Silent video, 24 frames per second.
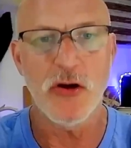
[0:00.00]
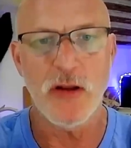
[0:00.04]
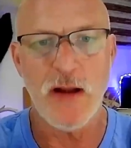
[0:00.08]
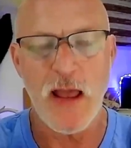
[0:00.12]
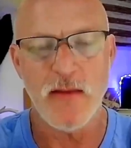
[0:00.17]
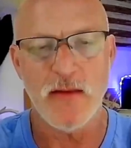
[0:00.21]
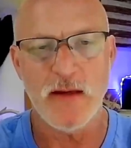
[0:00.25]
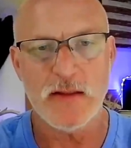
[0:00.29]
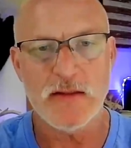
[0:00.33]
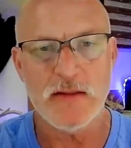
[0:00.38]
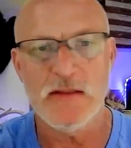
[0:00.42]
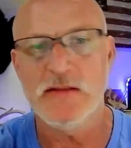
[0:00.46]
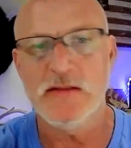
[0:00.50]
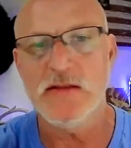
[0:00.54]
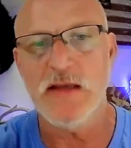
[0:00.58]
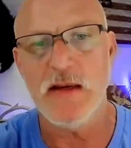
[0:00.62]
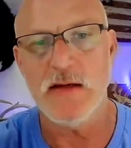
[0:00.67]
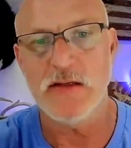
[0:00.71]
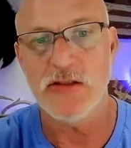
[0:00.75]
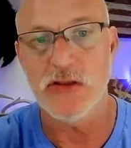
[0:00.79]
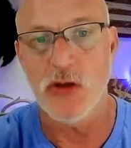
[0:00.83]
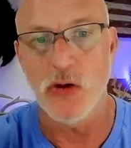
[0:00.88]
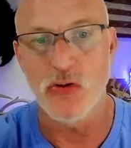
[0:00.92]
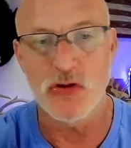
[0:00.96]
I like to say
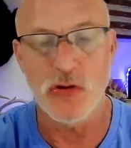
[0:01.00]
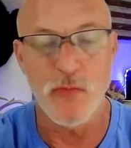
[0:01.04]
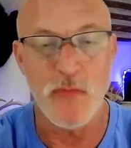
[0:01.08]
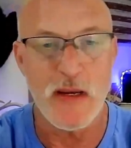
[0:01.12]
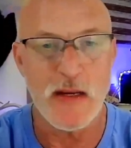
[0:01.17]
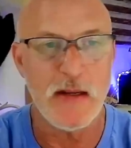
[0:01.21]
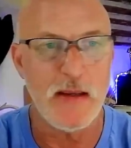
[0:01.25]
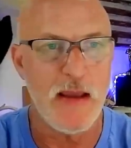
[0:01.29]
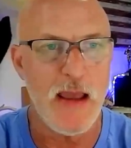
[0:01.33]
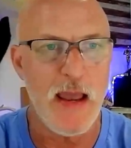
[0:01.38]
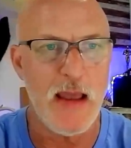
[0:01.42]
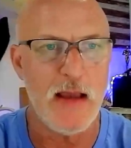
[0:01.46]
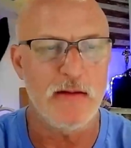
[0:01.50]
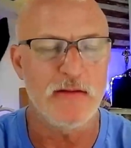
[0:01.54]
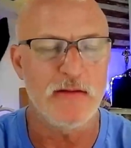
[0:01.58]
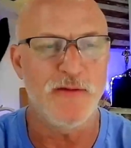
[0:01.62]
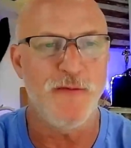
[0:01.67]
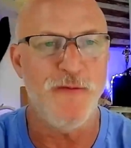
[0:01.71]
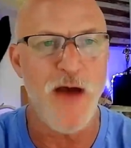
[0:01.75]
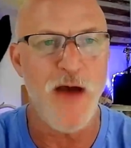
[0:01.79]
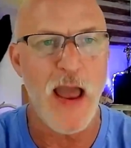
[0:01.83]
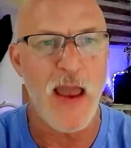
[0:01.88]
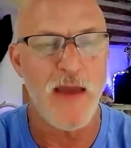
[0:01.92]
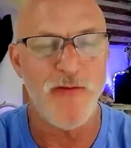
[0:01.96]
social media has
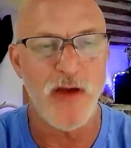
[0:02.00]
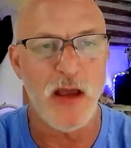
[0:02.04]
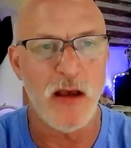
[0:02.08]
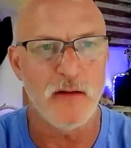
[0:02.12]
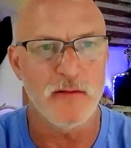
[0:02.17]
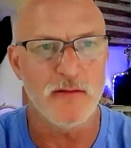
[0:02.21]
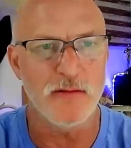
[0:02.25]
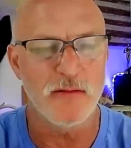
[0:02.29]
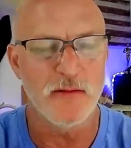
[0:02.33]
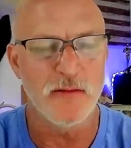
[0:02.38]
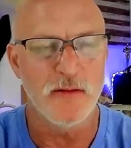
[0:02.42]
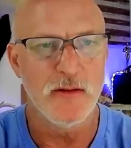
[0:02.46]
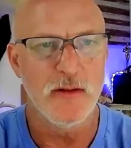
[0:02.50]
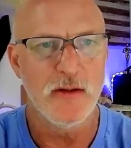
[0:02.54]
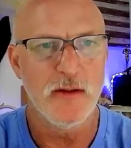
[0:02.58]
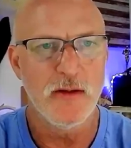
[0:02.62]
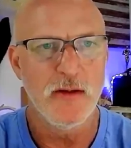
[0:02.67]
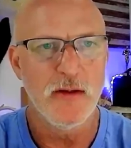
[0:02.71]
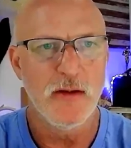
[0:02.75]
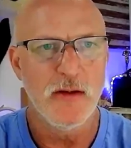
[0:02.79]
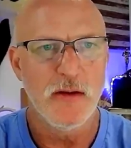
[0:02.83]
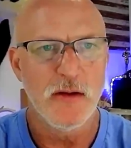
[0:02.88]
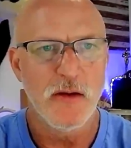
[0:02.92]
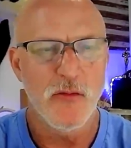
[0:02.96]
5 L's,
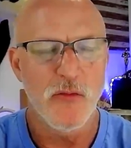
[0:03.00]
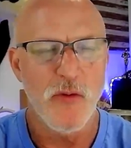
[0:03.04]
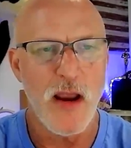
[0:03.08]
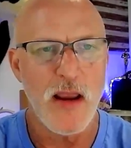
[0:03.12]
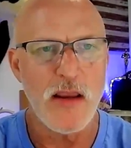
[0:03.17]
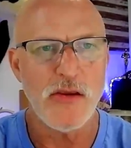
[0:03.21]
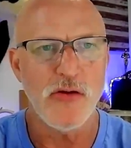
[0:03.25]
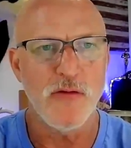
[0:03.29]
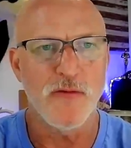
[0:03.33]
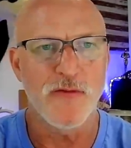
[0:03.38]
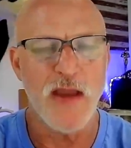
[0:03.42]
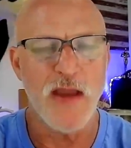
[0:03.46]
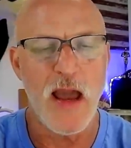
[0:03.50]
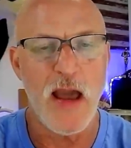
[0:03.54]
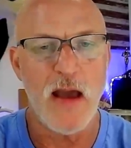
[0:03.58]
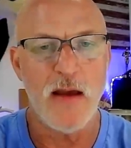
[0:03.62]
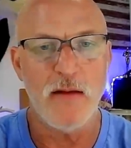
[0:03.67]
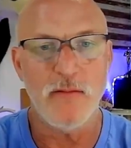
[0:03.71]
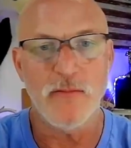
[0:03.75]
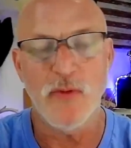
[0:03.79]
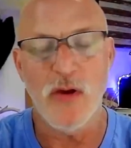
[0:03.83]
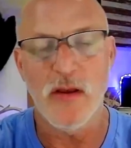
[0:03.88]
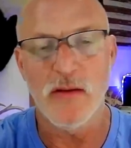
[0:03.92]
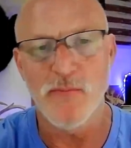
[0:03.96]
right? You've
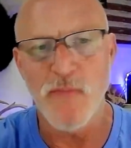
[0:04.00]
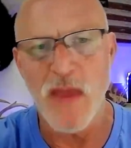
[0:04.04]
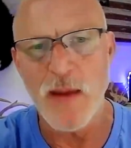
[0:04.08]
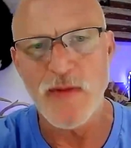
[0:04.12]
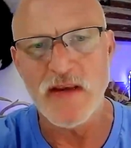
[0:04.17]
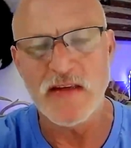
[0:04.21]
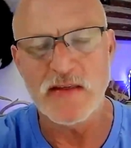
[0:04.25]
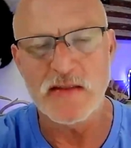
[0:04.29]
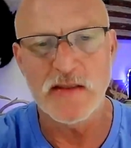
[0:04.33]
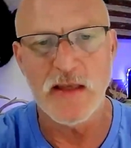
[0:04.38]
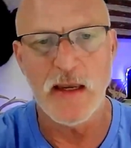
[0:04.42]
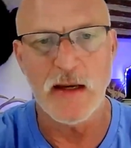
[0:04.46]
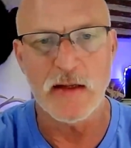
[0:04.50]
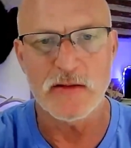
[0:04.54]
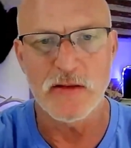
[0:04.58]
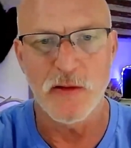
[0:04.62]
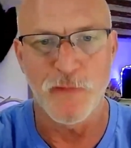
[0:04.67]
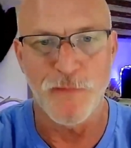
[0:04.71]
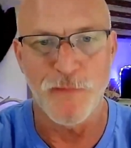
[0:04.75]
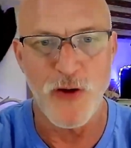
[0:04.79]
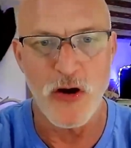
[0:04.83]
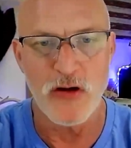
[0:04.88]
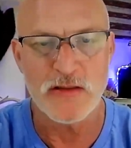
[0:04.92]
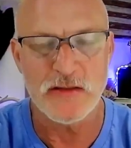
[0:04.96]
got maybe 6. The
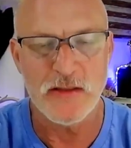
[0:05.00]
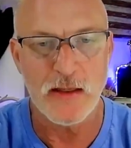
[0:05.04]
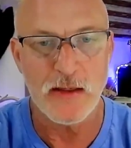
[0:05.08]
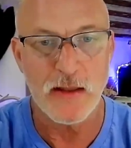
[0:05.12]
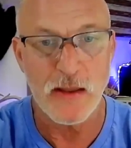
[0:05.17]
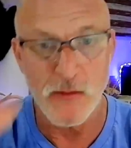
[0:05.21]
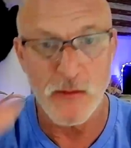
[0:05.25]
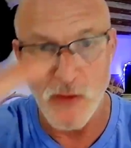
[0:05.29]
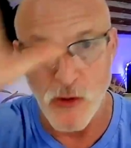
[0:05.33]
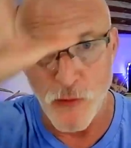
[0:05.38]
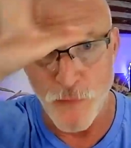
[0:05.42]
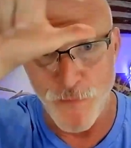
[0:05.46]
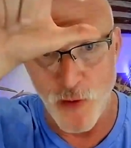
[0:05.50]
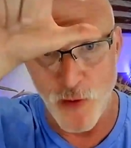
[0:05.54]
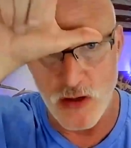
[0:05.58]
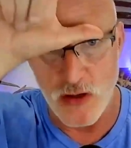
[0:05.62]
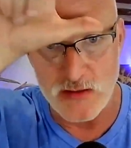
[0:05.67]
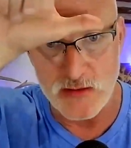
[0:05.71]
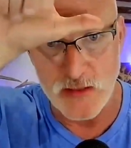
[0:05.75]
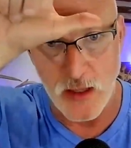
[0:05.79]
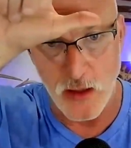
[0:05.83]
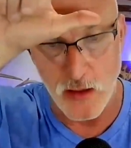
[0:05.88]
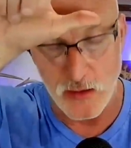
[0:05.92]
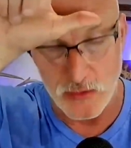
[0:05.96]
first thing that your
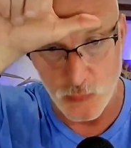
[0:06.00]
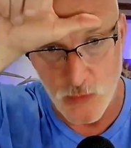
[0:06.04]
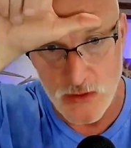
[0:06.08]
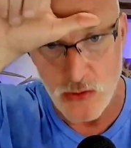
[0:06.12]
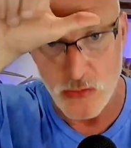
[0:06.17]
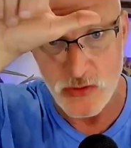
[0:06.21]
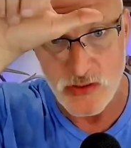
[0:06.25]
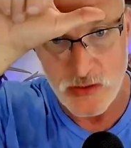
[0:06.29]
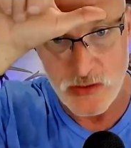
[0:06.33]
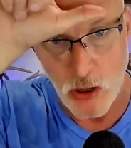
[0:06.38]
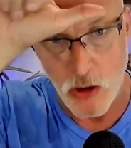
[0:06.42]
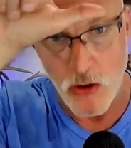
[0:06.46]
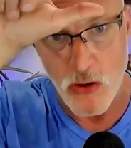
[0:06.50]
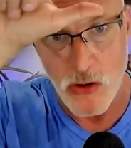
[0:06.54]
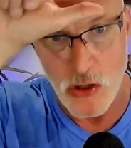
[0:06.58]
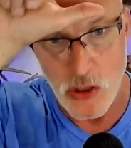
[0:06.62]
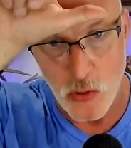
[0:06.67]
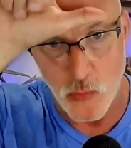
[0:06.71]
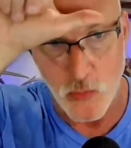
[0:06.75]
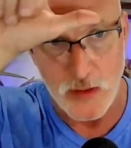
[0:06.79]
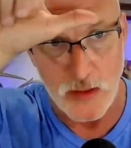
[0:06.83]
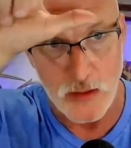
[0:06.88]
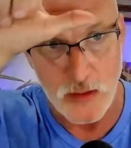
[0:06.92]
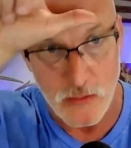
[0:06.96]
first L is when you start
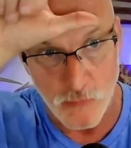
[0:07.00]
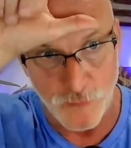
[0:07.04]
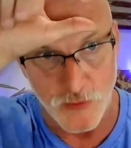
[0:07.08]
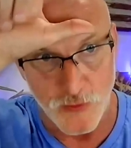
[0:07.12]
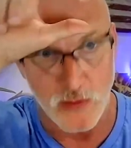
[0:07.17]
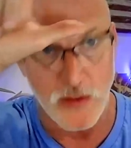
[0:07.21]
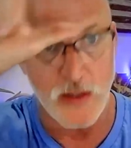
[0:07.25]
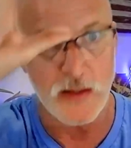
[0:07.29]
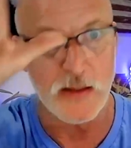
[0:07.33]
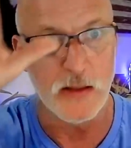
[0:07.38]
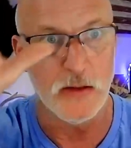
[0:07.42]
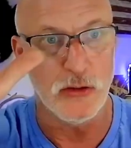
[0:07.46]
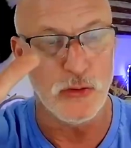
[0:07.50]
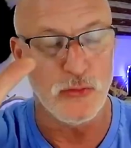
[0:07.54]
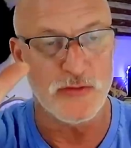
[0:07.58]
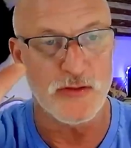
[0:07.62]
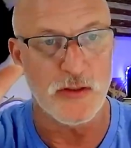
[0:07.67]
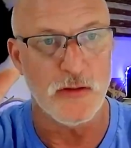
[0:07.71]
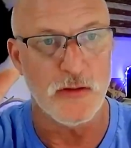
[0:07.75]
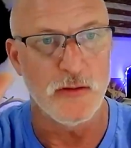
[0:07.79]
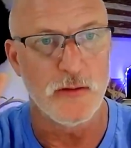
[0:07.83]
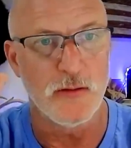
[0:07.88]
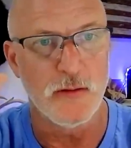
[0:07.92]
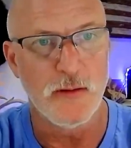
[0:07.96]
doing it, you feel like a
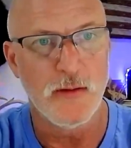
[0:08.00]
loser.